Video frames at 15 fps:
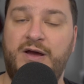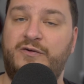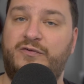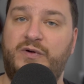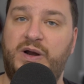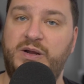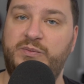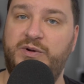
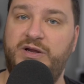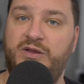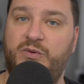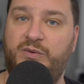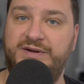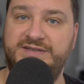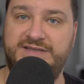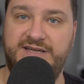for anybody that
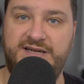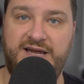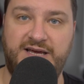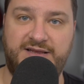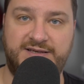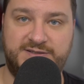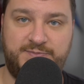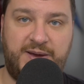wants to
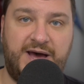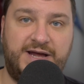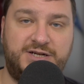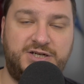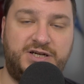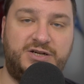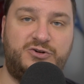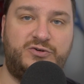take this patch
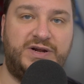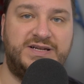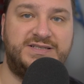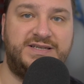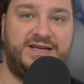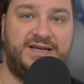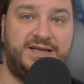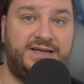and
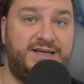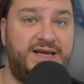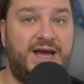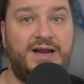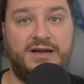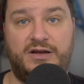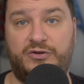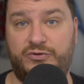translate it into
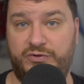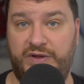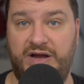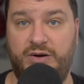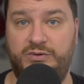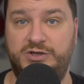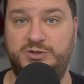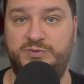any other
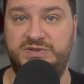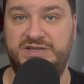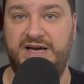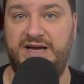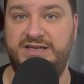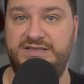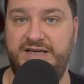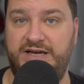language
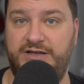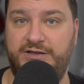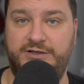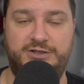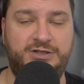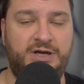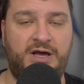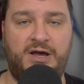besides
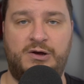English,